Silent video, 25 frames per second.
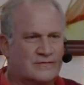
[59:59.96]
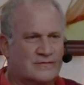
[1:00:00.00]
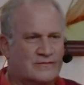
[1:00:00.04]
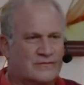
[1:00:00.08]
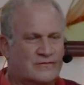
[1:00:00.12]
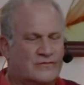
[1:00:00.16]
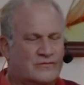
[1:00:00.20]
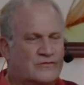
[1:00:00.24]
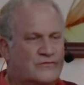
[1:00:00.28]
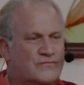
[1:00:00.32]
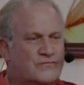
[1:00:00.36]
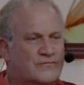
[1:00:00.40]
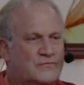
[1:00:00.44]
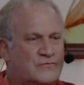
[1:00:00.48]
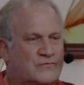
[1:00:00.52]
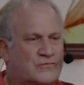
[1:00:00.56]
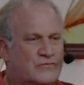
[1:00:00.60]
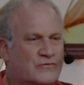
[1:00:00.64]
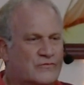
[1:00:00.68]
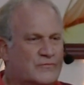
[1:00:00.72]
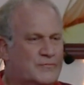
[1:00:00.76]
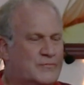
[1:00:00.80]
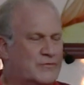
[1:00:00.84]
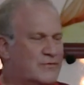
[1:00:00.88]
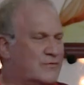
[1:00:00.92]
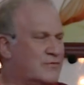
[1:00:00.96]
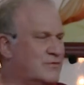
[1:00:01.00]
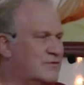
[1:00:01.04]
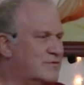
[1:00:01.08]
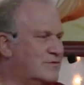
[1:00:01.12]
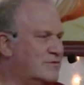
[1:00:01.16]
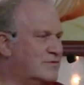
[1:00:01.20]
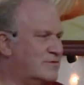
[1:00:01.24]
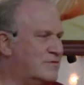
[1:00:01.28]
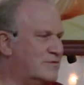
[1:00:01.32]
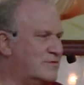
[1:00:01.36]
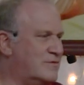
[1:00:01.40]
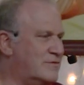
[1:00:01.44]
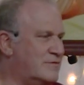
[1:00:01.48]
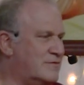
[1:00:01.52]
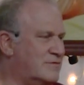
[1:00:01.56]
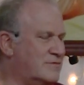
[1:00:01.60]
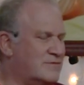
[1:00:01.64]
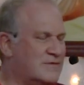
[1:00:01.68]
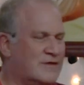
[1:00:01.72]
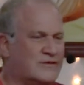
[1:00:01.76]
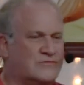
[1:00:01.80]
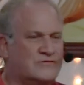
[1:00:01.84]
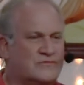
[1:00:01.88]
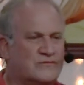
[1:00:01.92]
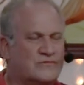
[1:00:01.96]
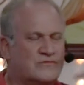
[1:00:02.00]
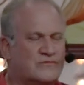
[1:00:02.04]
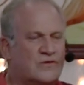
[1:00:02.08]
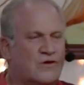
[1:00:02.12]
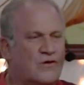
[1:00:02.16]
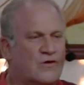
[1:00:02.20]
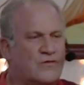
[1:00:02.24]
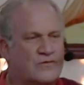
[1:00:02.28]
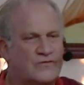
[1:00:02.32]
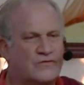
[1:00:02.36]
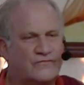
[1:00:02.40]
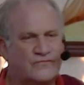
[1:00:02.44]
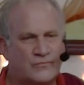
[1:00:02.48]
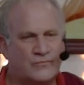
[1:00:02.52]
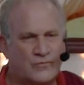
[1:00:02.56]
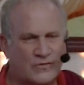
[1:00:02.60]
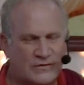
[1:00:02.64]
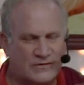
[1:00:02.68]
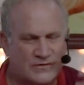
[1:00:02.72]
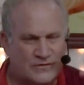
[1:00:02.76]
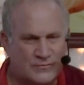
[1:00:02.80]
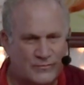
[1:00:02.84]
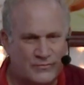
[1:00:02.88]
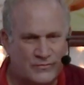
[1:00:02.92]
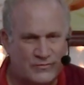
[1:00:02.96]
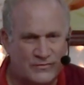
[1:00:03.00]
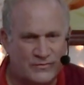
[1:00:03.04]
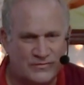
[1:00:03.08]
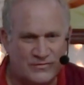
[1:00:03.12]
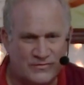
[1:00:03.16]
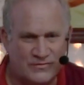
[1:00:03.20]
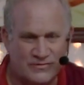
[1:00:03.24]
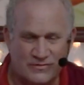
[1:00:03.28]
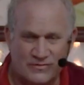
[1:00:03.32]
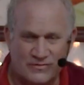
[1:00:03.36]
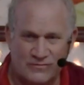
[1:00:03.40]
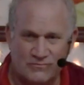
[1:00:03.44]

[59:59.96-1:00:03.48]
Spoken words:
learning from your experiences, not just going from one experience to